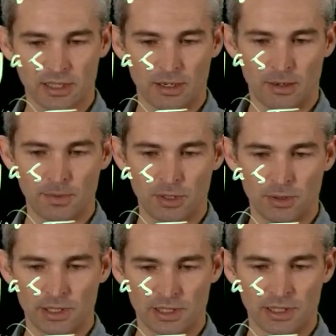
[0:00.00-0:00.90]
Mu
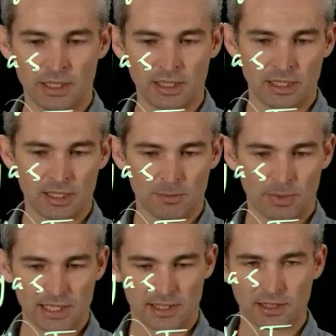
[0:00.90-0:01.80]
is
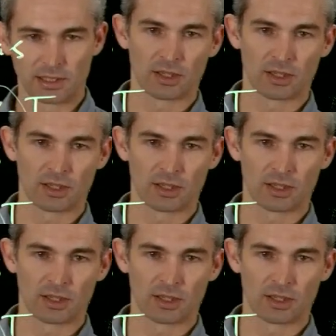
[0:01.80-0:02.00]
basically,